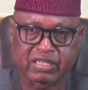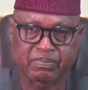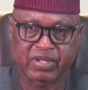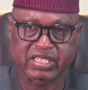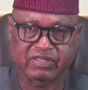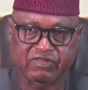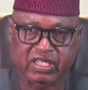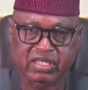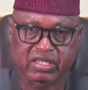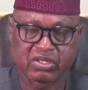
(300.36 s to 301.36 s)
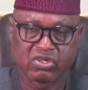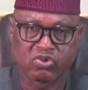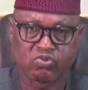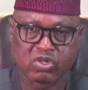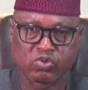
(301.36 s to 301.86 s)
impressively.
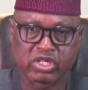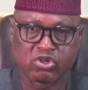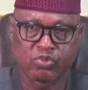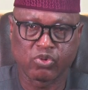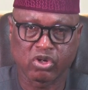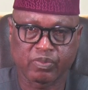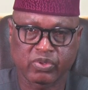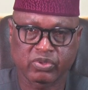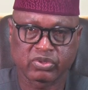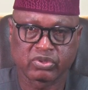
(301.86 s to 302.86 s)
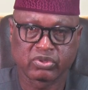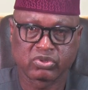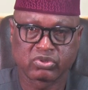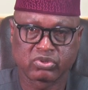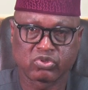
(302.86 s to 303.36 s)
We will double up
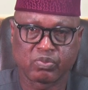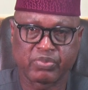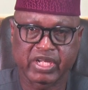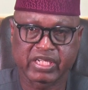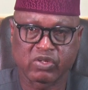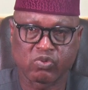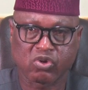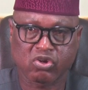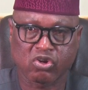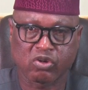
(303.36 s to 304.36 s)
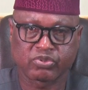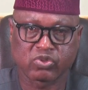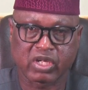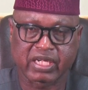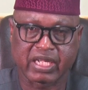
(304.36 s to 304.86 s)
to bring the work up to
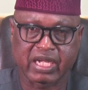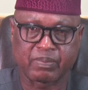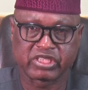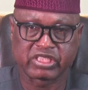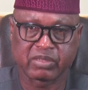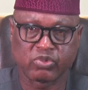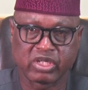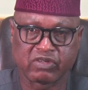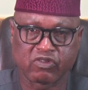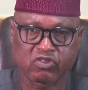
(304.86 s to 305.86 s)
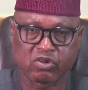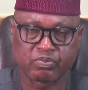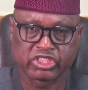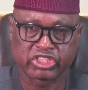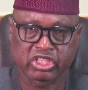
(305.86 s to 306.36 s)
an appreciable level of
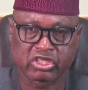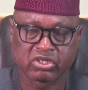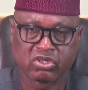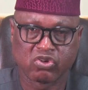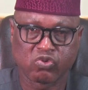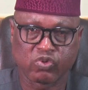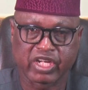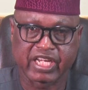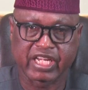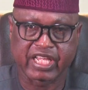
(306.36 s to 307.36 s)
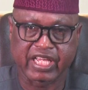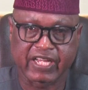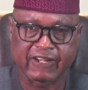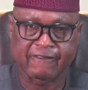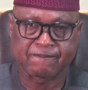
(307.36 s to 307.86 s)
completion within the year.
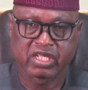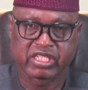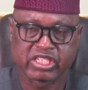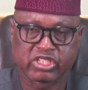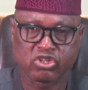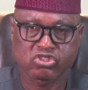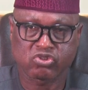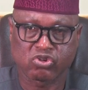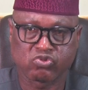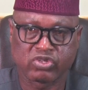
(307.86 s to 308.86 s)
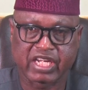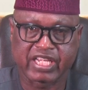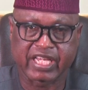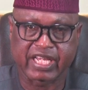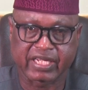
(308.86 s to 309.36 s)
In the just concluded
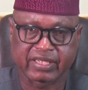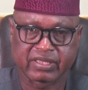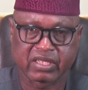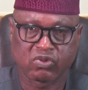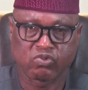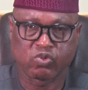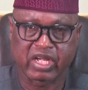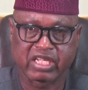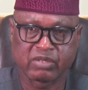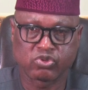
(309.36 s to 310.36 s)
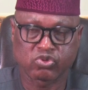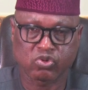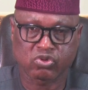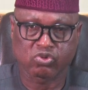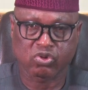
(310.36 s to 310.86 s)
year, we were able
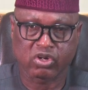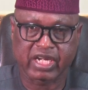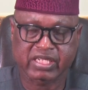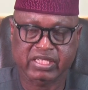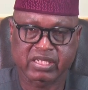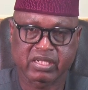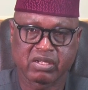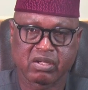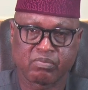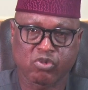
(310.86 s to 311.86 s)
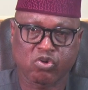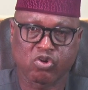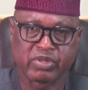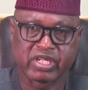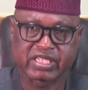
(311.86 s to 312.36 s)
to connect more
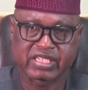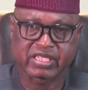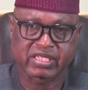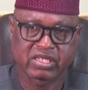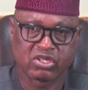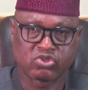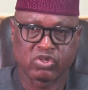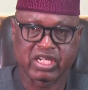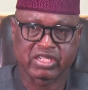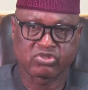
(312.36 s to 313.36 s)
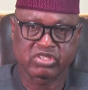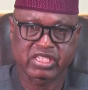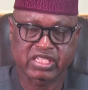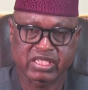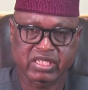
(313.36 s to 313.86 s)
communities to
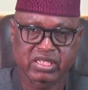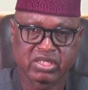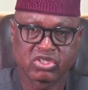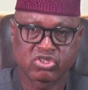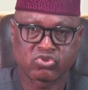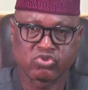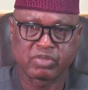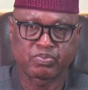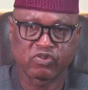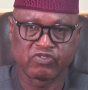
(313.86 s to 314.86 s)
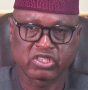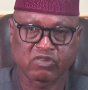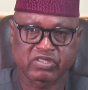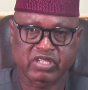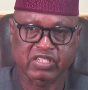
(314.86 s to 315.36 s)
electricity through the provision
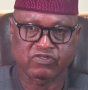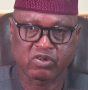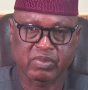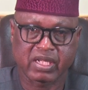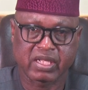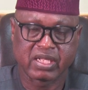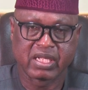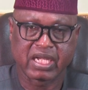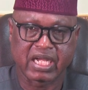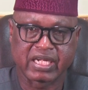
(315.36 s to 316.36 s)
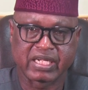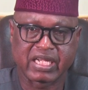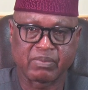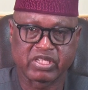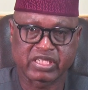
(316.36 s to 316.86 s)
of transformer and the
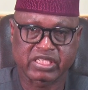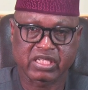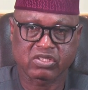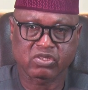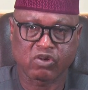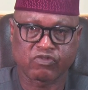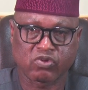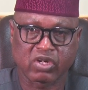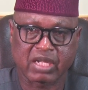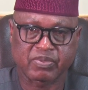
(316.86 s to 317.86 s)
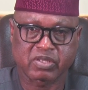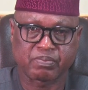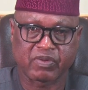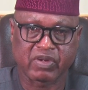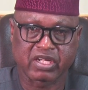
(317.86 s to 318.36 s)
rehabilitations of collapsed
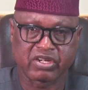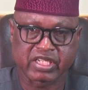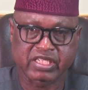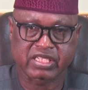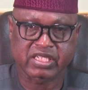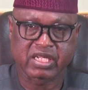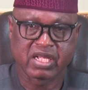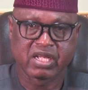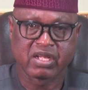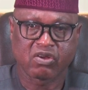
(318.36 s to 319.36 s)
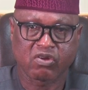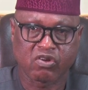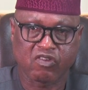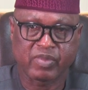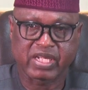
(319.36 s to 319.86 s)
power grids.
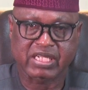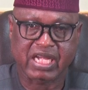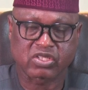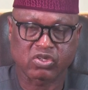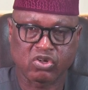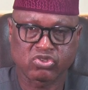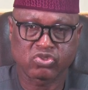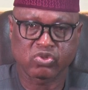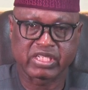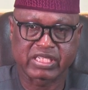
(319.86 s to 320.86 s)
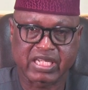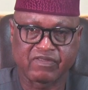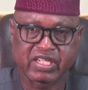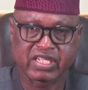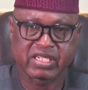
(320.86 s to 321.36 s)
Government has also
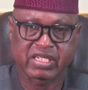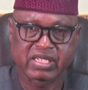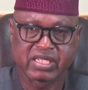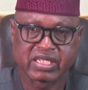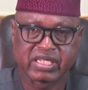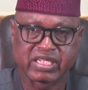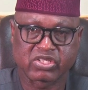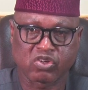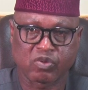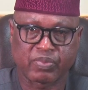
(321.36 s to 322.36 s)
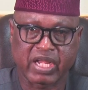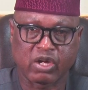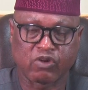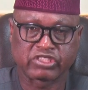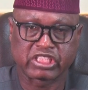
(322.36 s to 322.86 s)
intervened in the supply
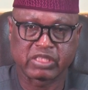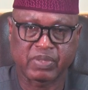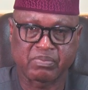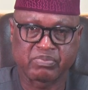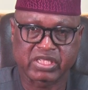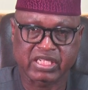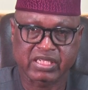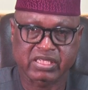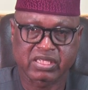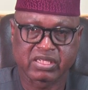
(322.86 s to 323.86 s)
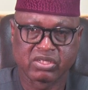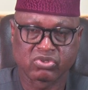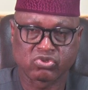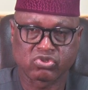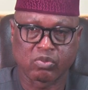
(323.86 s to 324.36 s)
of cheaper meters
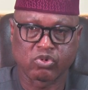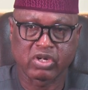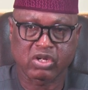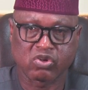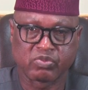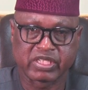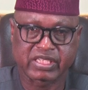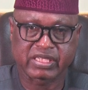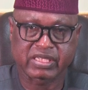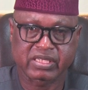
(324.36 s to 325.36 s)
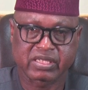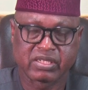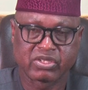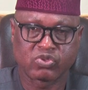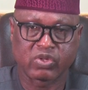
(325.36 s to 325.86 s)
to some rural communities
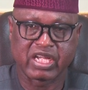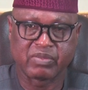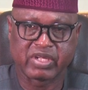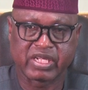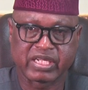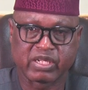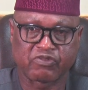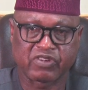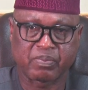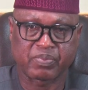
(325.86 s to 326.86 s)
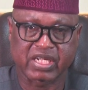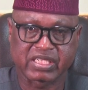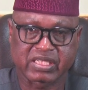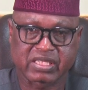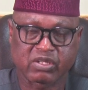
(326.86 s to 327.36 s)
to eliminate the unfair
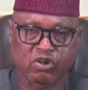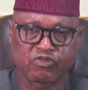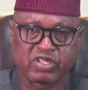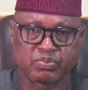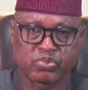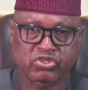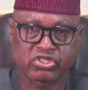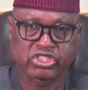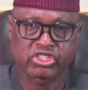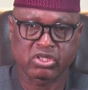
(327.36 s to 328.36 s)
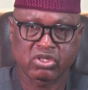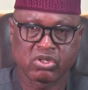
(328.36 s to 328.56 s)
practice of imposition